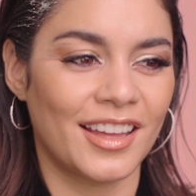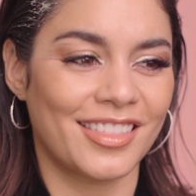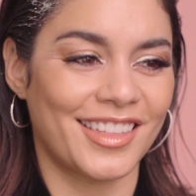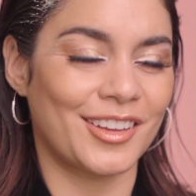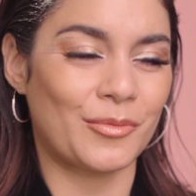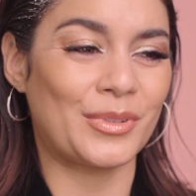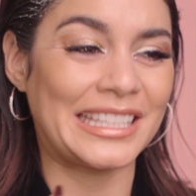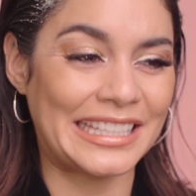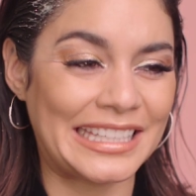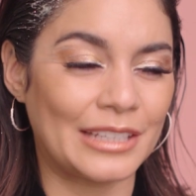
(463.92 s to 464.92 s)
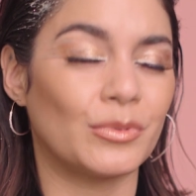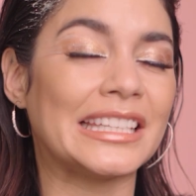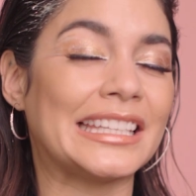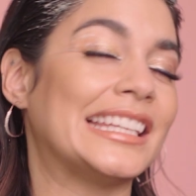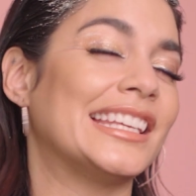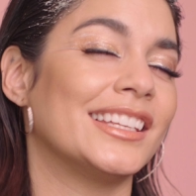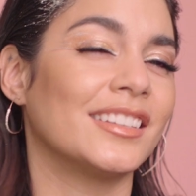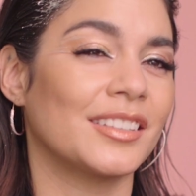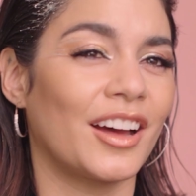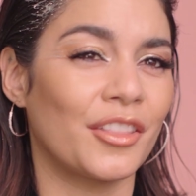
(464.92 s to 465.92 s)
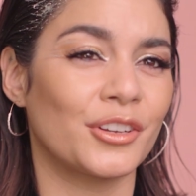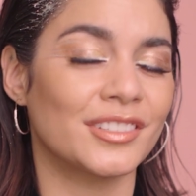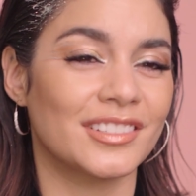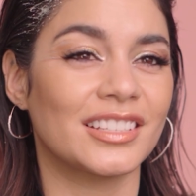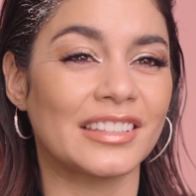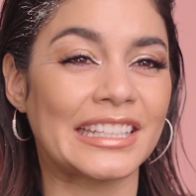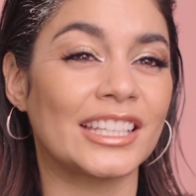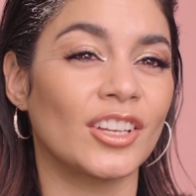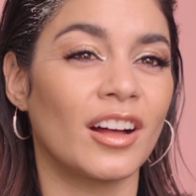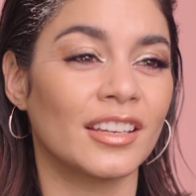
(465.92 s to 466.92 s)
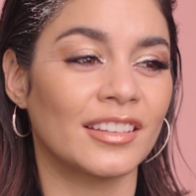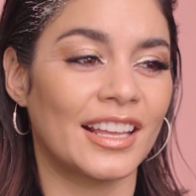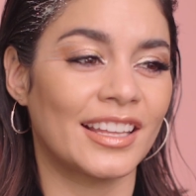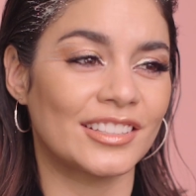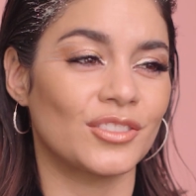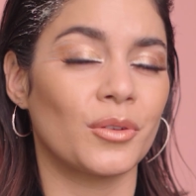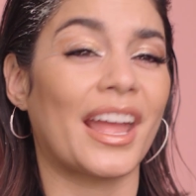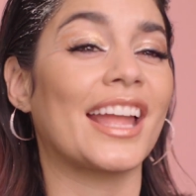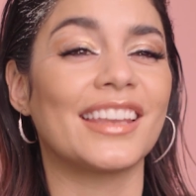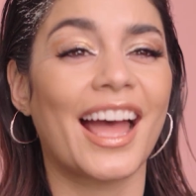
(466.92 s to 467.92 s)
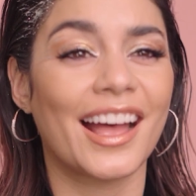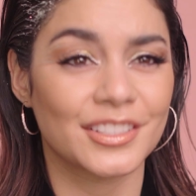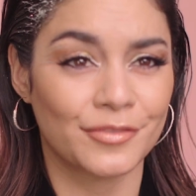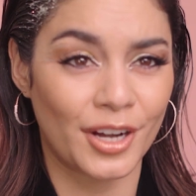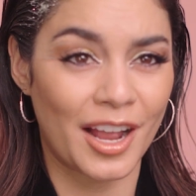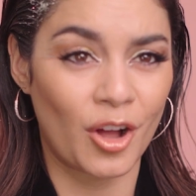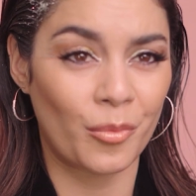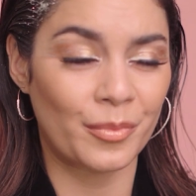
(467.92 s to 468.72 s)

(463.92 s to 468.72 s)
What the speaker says: I think we need others to lean on, and it's okay to ask for help,